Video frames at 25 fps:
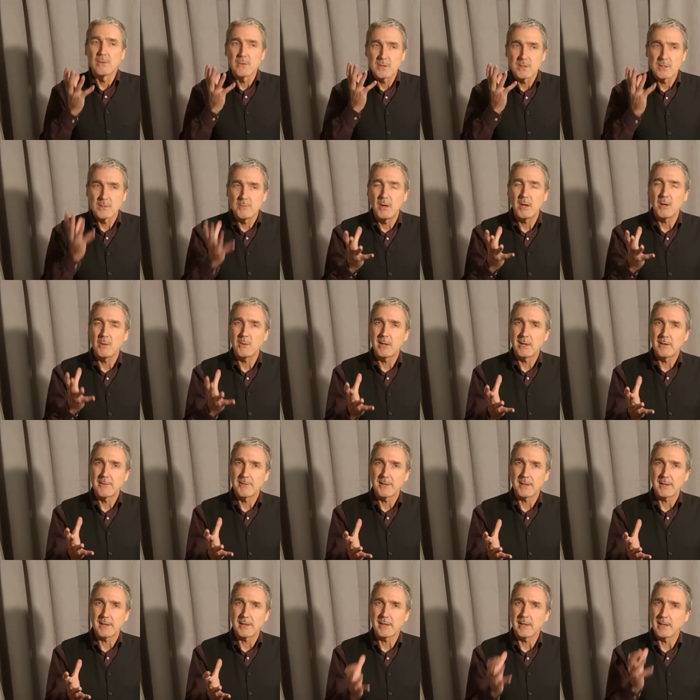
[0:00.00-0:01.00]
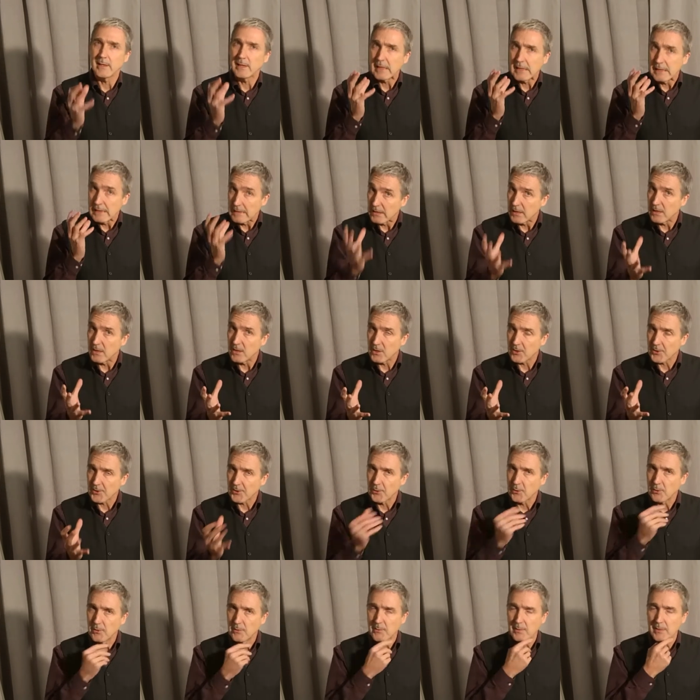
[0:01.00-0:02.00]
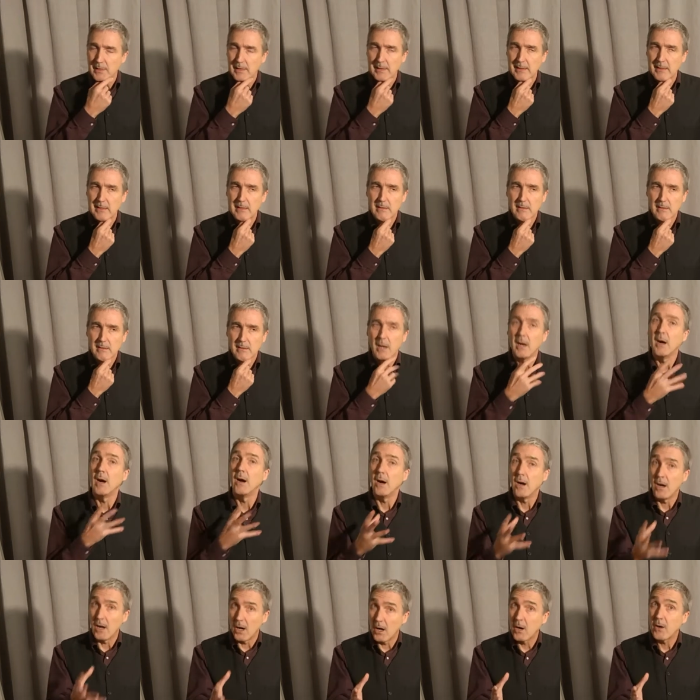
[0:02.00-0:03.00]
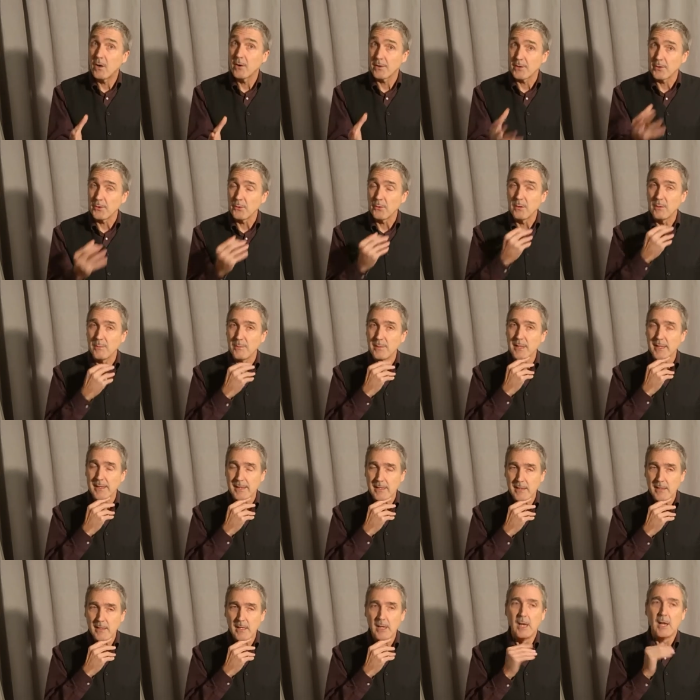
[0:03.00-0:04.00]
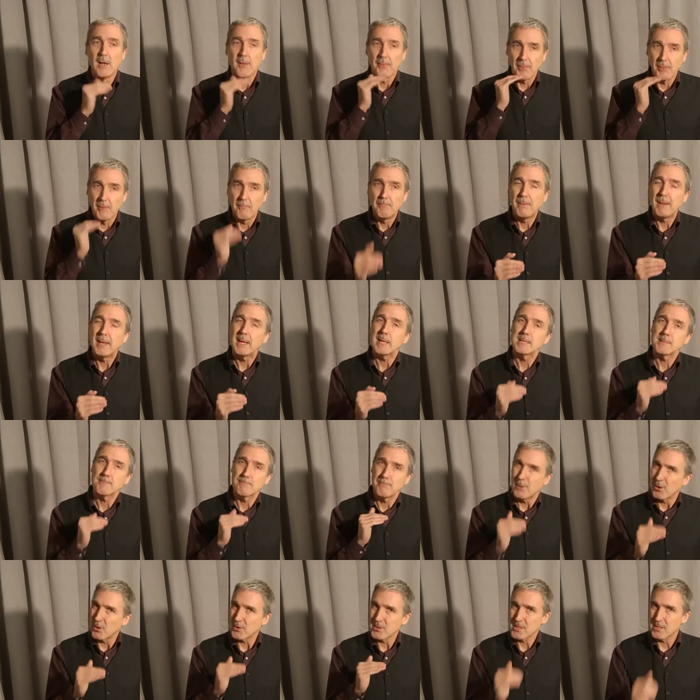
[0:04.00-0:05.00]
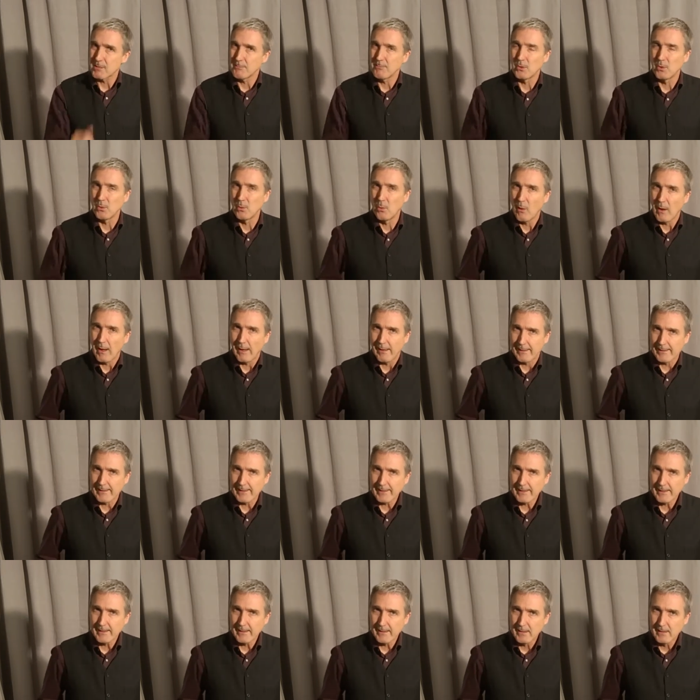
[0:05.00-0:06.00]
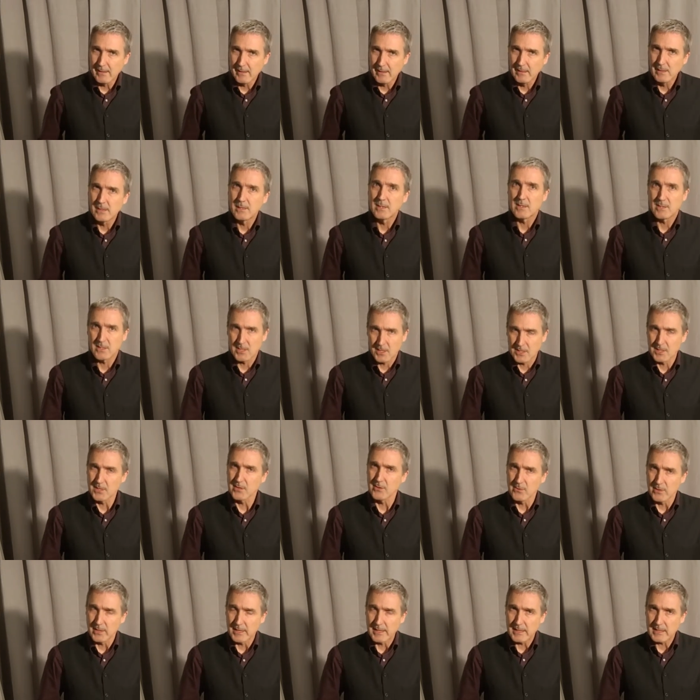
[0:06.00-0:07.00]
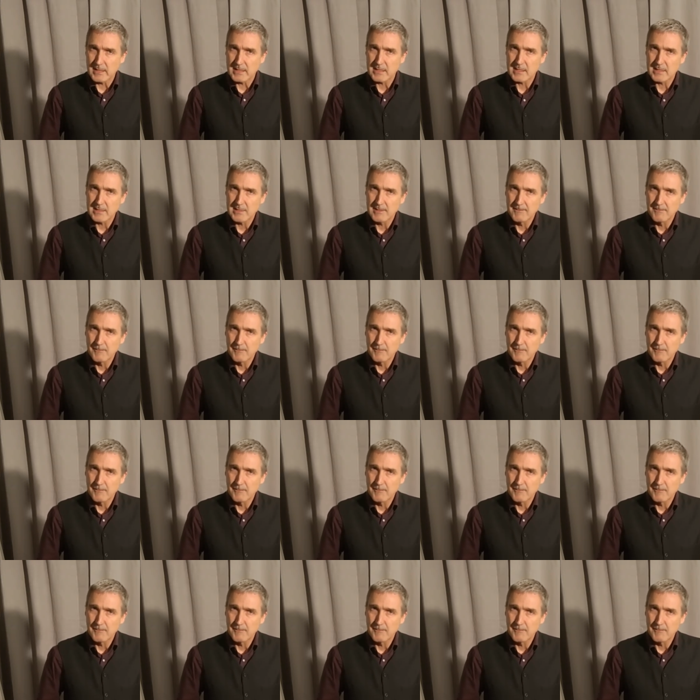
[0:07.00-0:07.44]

to my way of thinking, arguably, arguably, the best possible way to do this